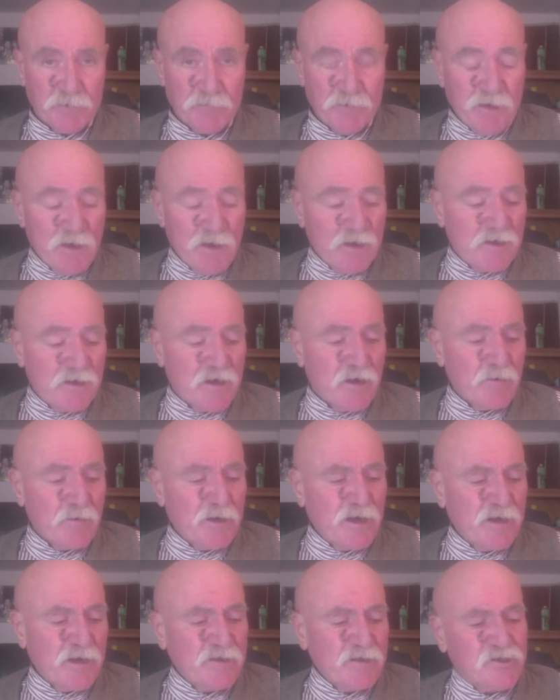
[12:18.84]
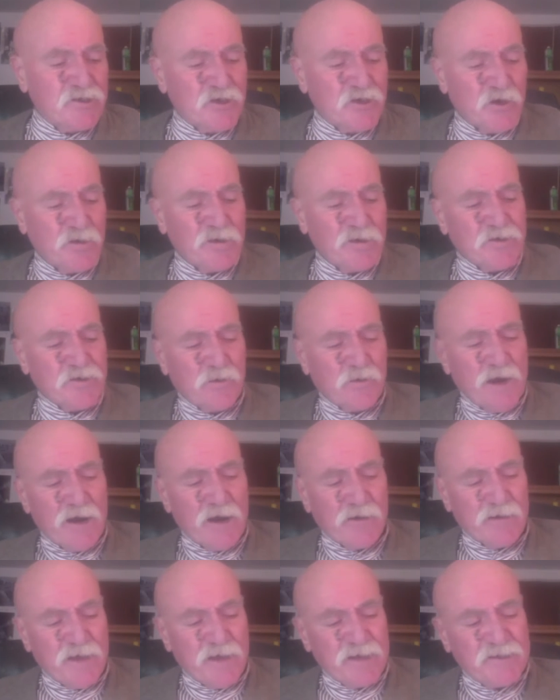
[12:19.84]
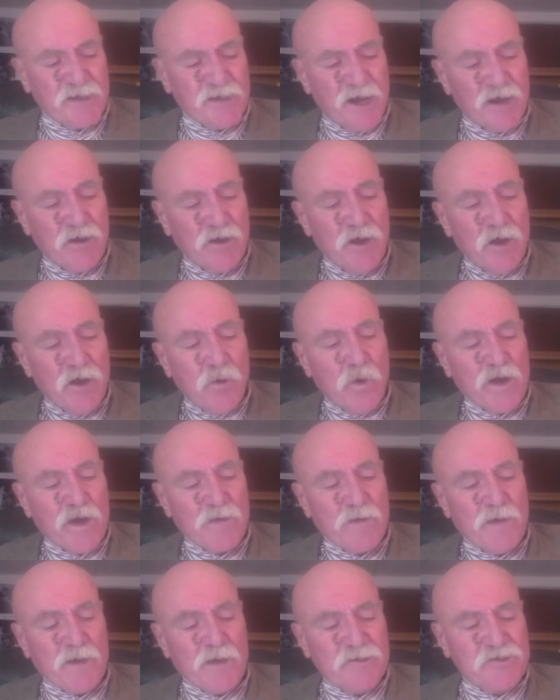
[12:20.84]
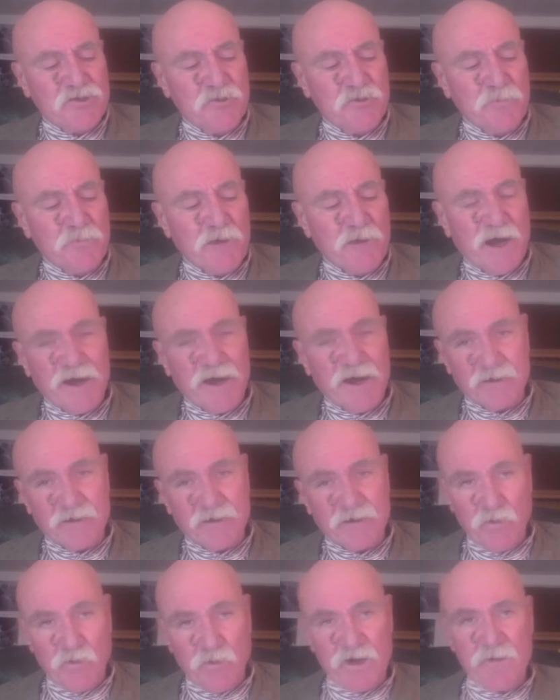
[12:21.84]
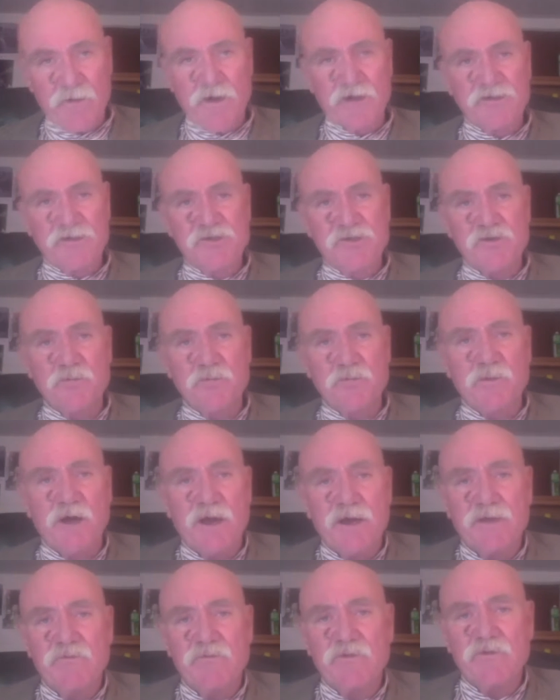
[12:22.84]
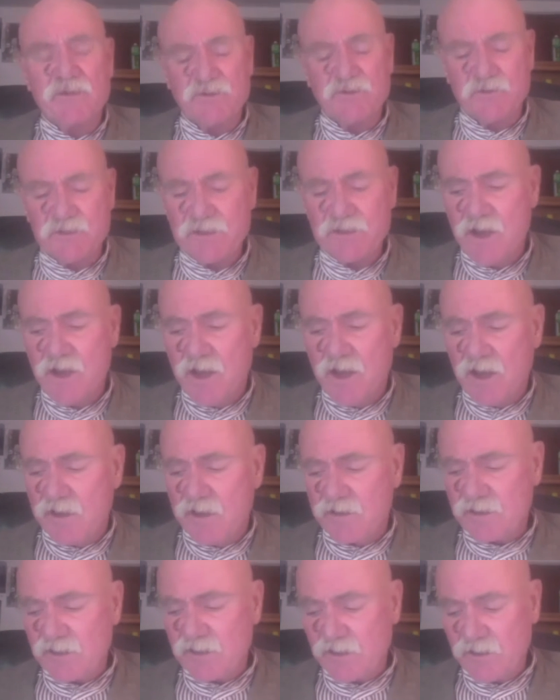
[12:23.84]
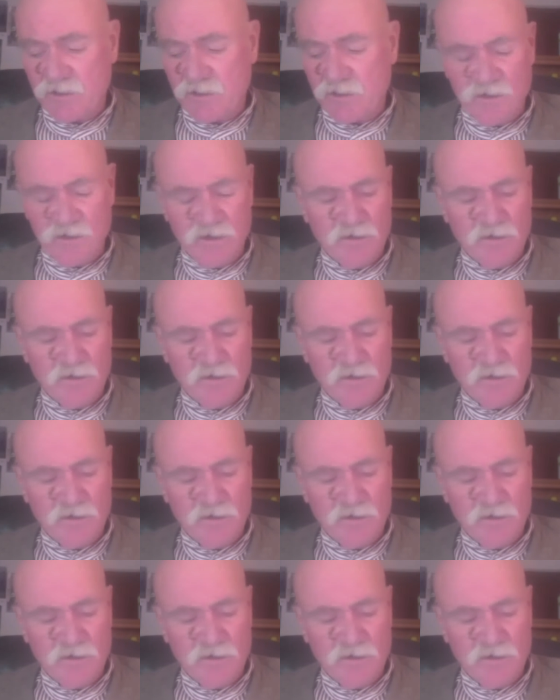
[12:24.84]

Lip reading: The Armenians turn this around and they say, what about Sumgayit? What about Sumgayit, which was the